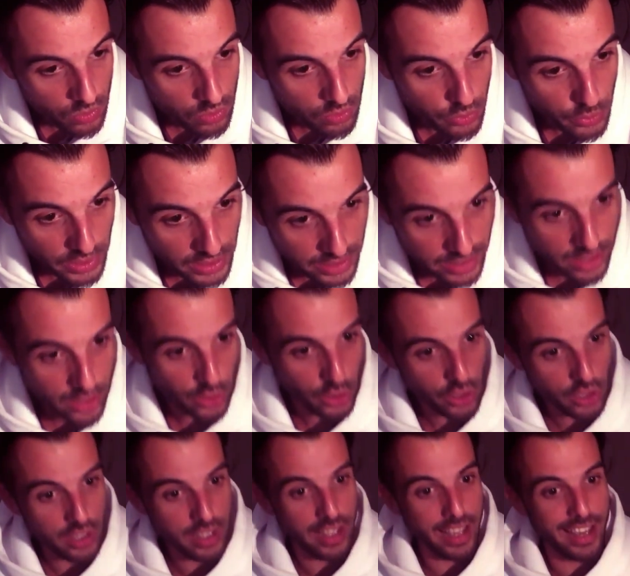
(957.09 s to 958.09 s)
really
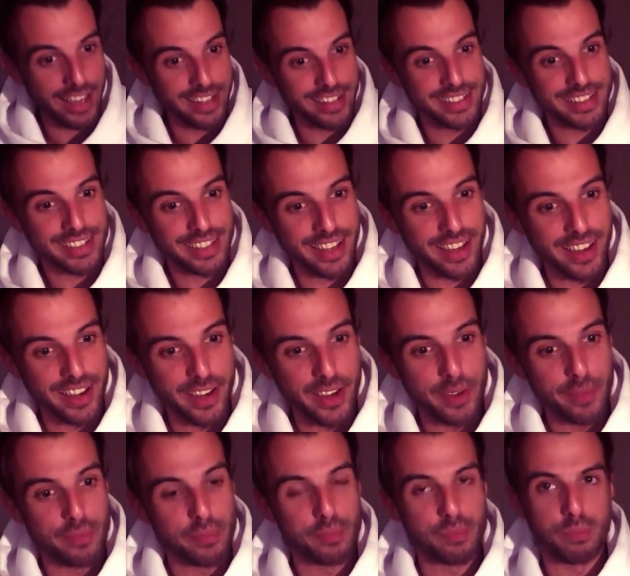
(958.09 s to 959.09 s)
good and
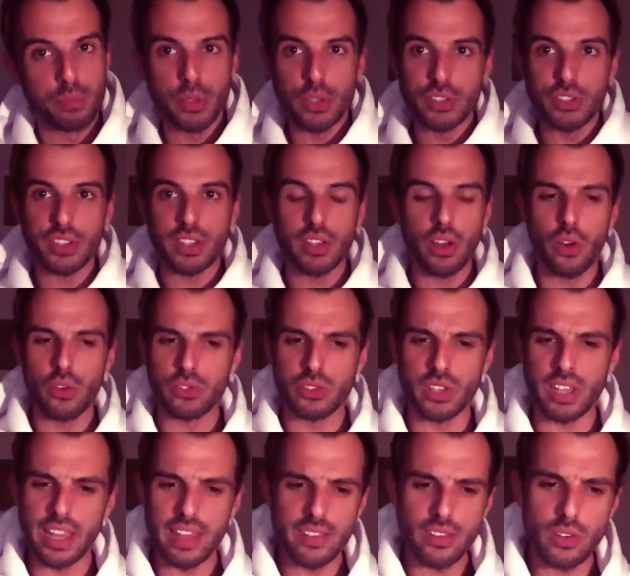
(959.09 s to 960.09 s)
put
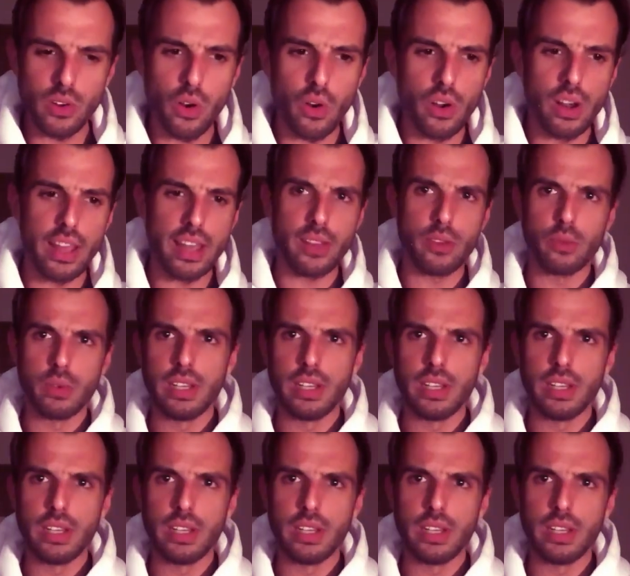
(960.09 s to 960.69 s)
together, or like